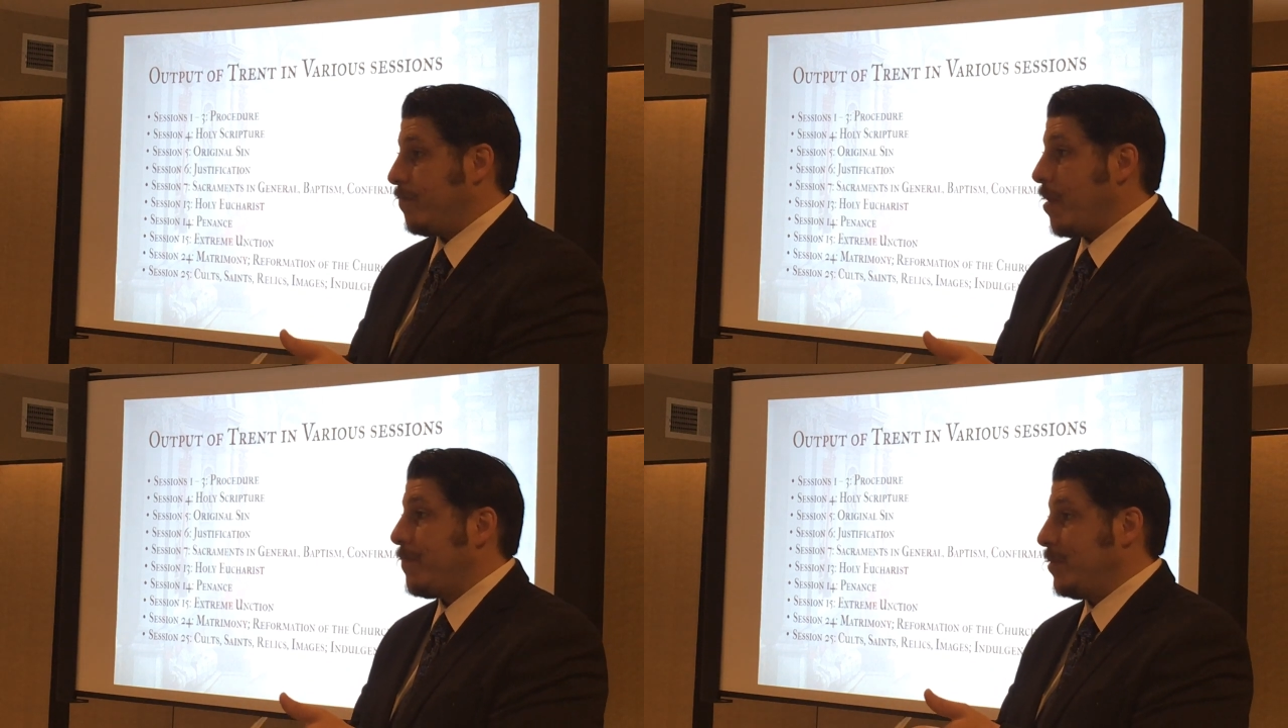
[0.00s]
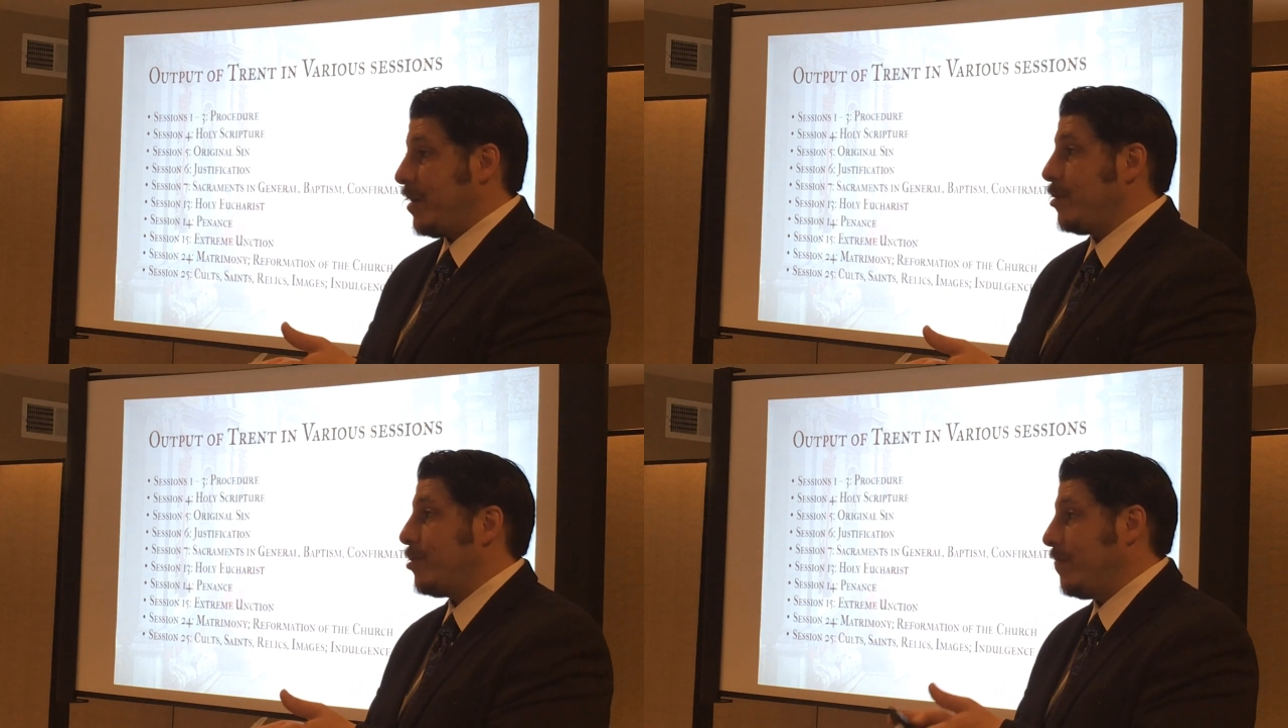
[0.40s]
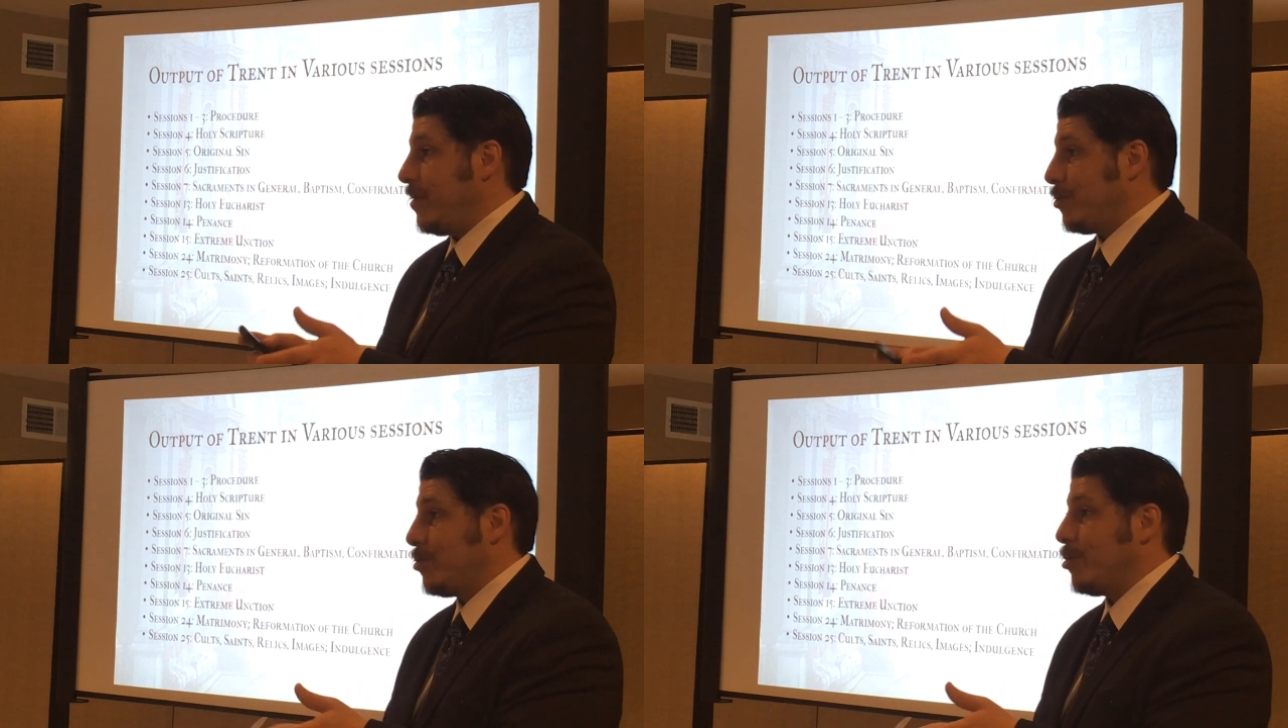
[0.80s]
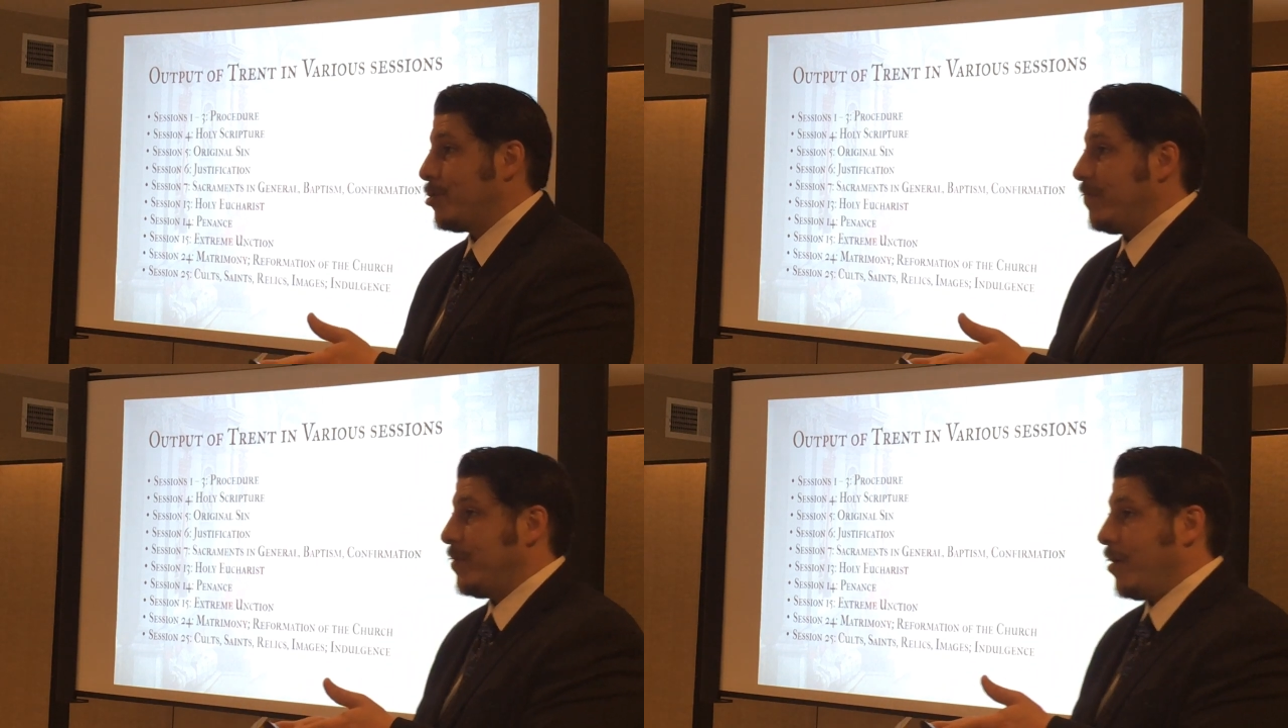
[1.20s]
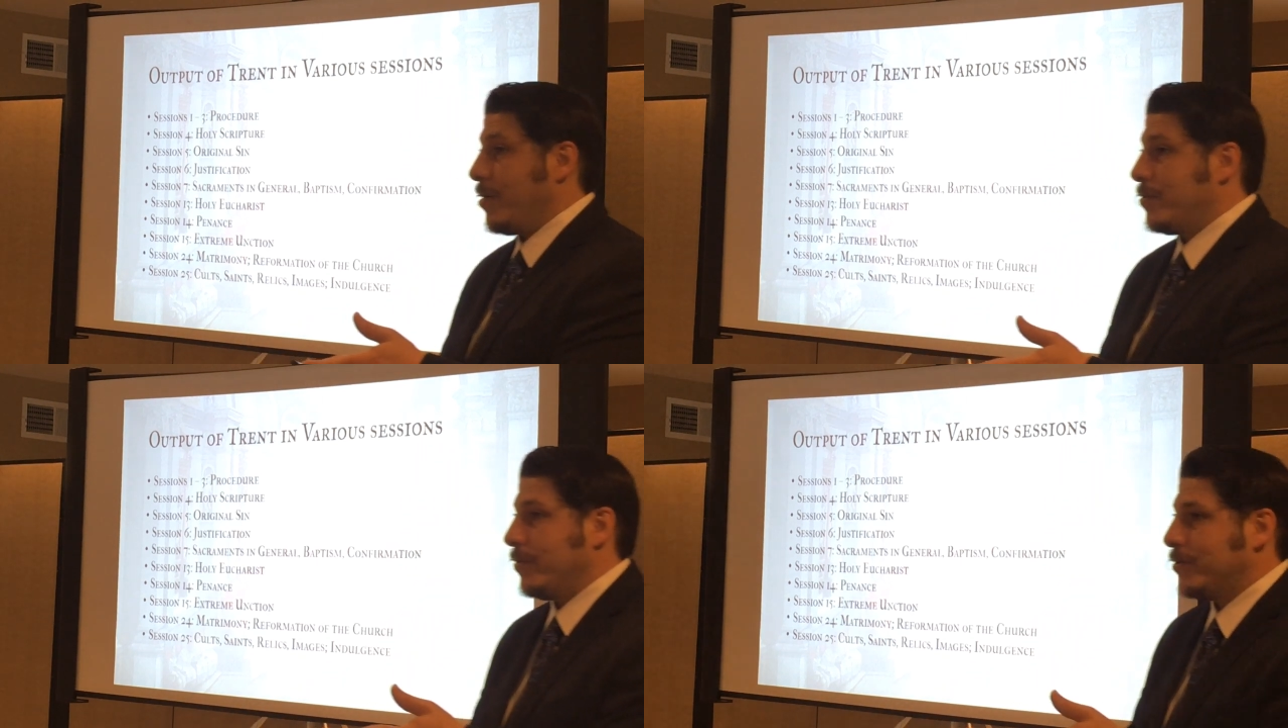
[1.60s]
refutation of the assertion of the
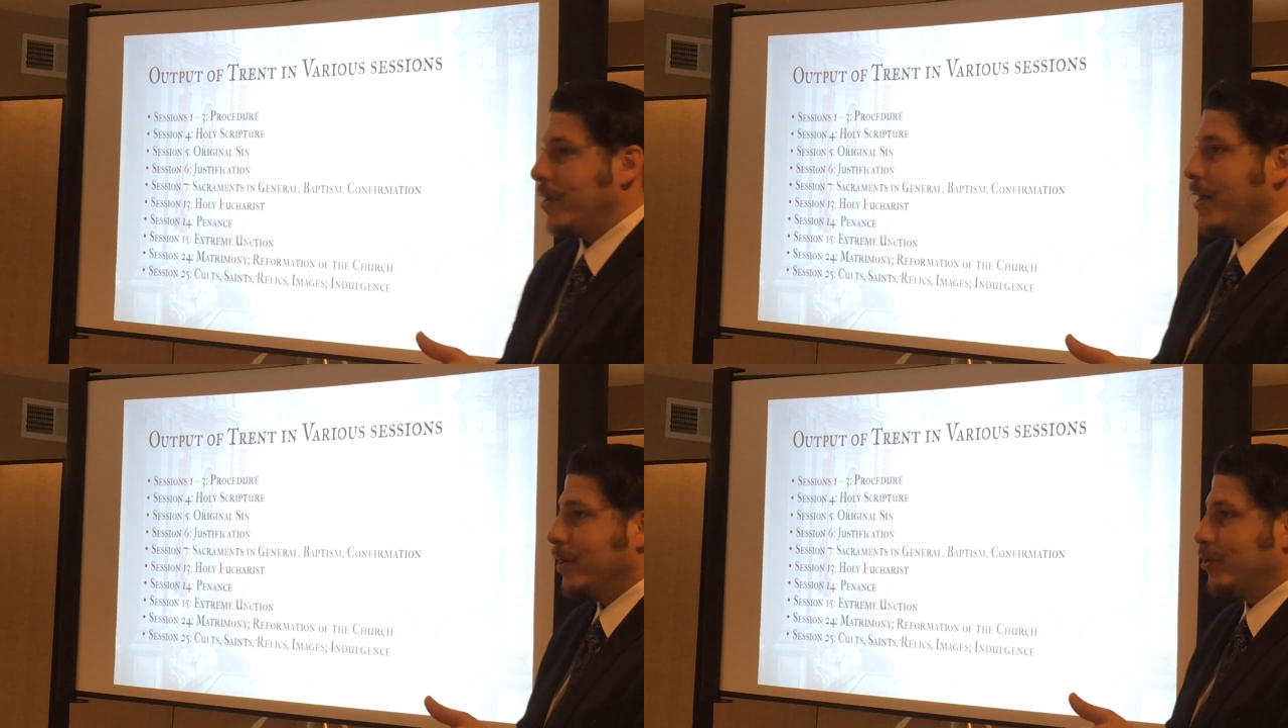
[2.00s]
Articles.